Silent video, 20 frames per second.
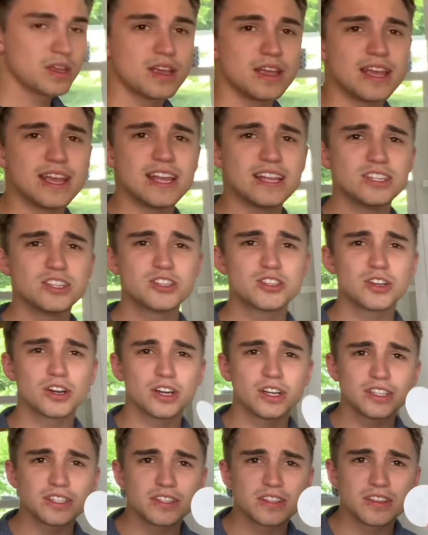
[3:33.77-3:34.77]

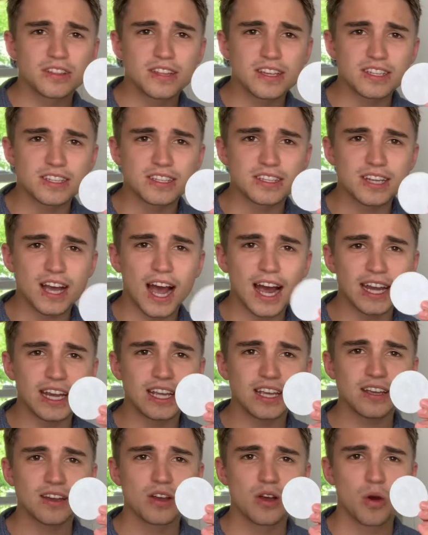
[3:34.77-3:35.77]
Insert this
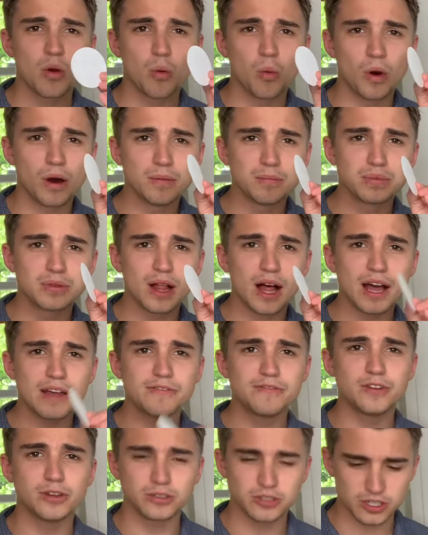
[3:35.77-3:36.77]
tiny 1-ply
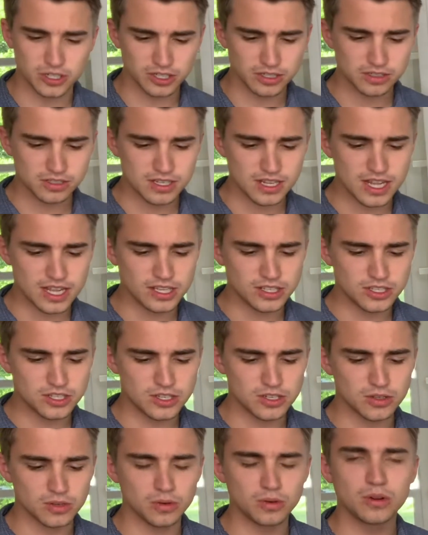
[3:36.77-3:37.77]
filter
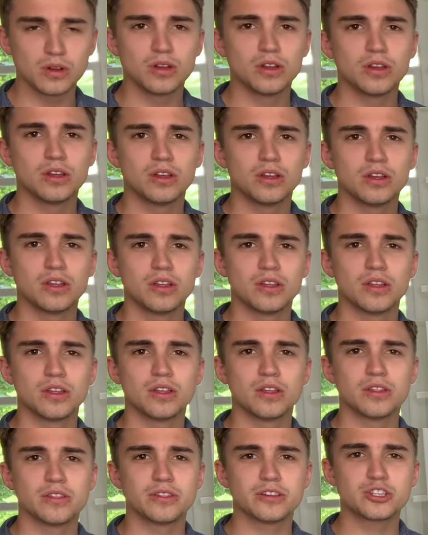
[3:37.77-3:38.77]
into
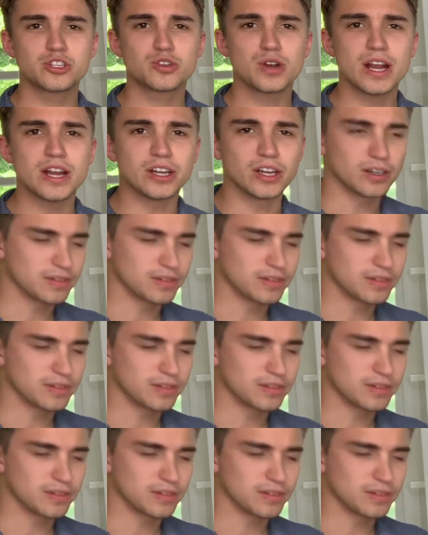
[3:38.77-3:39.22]
the strainer.